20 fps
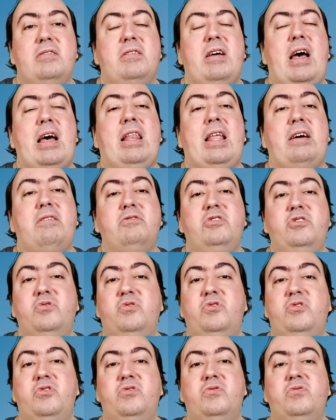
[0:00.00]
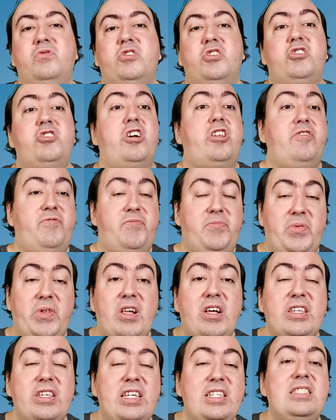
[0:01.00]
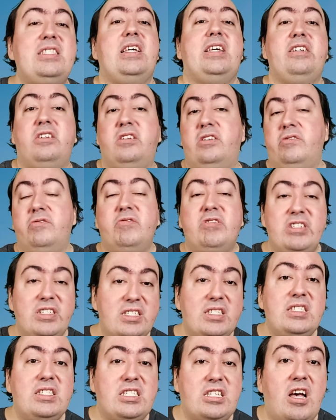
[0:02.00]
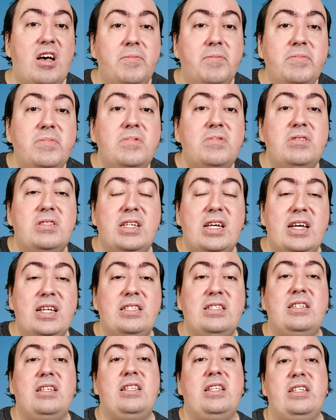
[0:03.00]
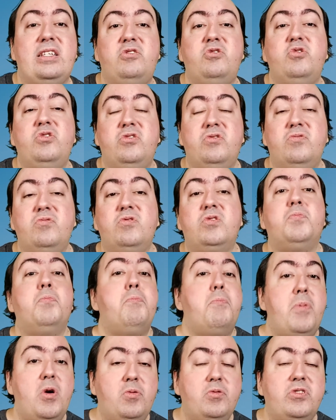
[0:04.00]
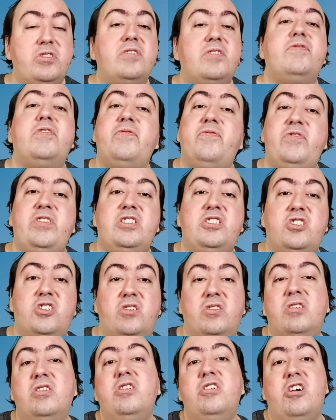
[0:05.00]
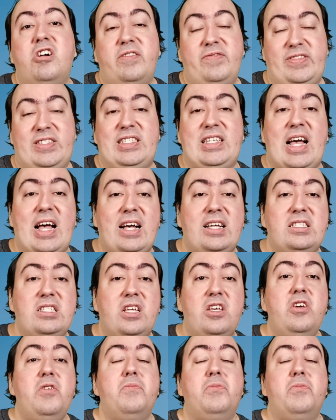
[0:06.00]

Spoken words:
allowed you to use a ton of plugins, including some that let you use most of the feature of SAS,